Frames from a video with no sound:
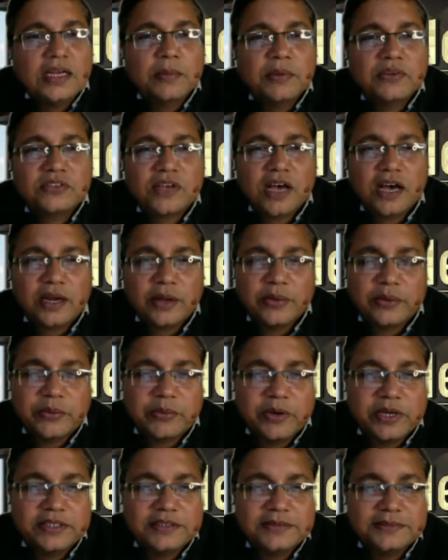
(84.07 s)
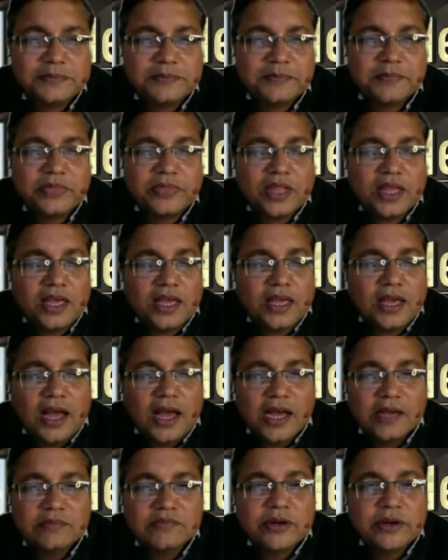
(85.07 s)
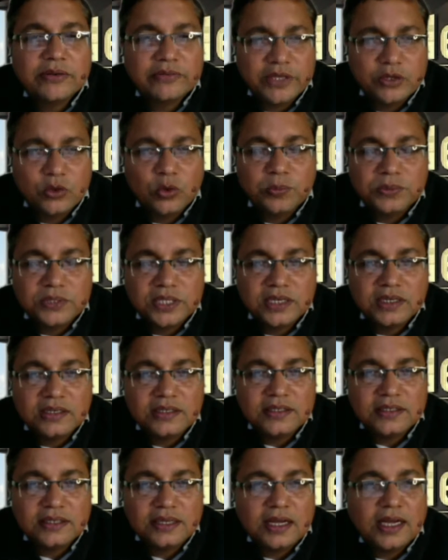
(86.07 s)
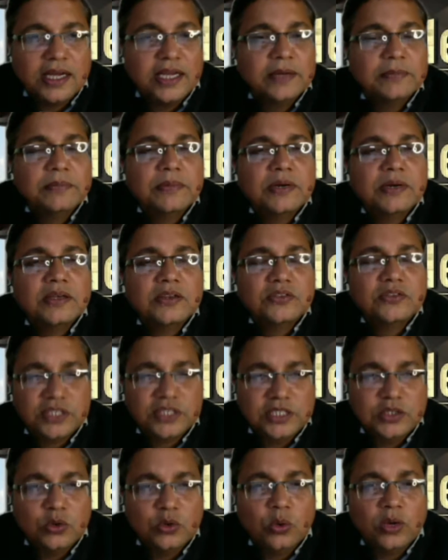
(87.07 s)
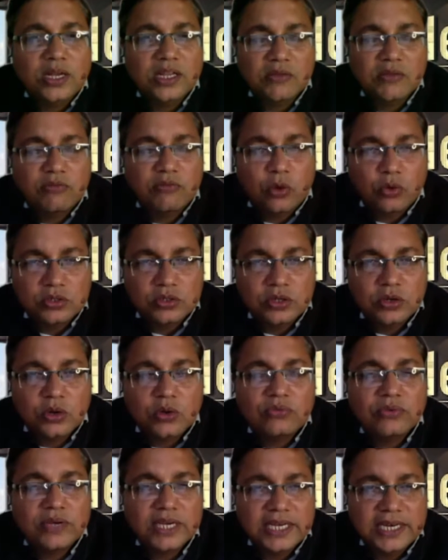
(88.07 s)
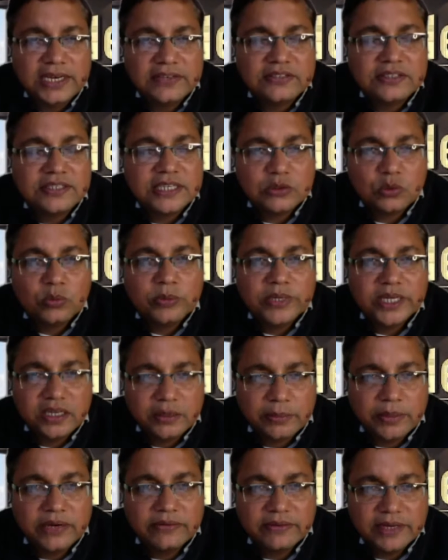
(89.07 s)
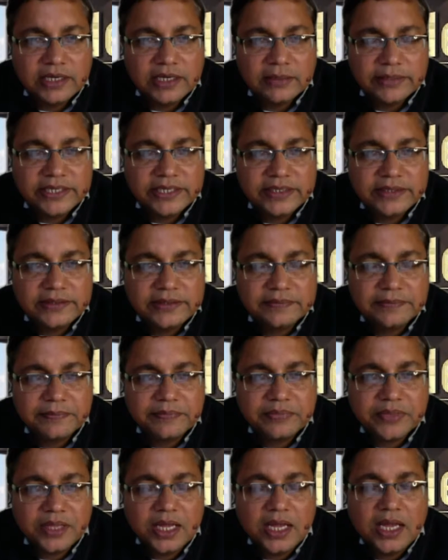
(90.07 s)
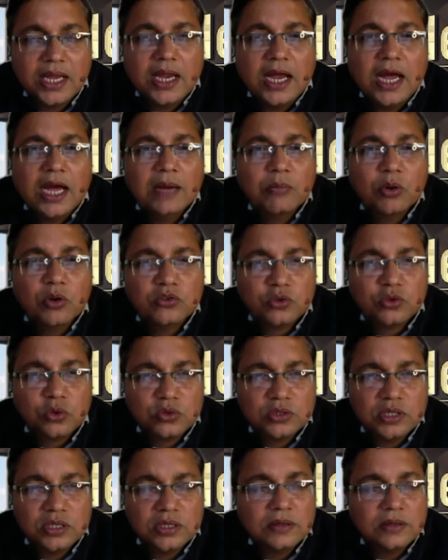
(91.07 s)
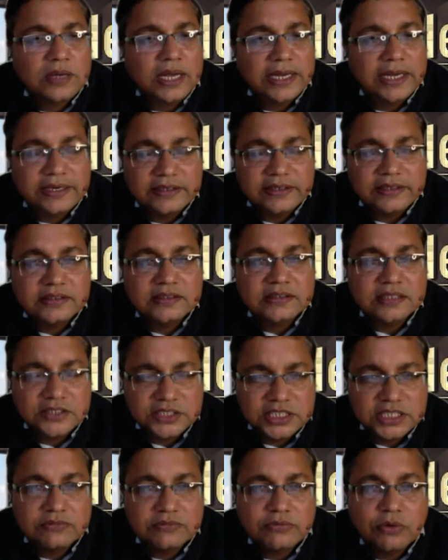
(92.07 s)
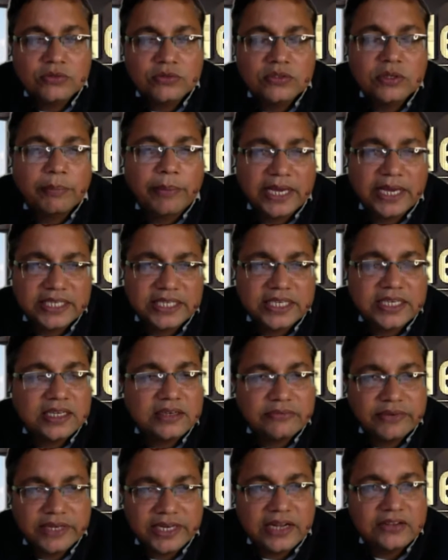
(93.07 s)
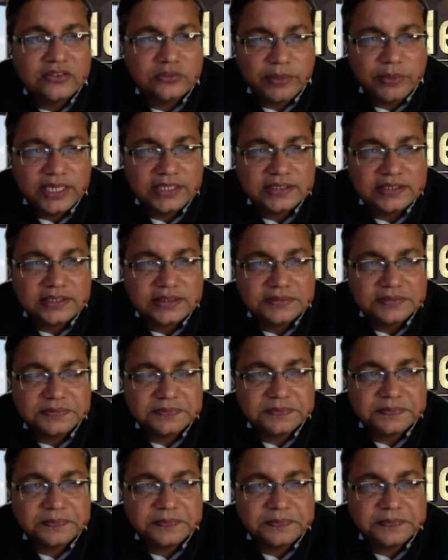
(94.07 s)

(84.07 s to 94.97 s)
Namaskar, everyone. I'm Ravi Gupta. I am CEO and founder of Elets Technomedia Private Limited. I'm also the editor-in-chief of the Banking and Finance magazine.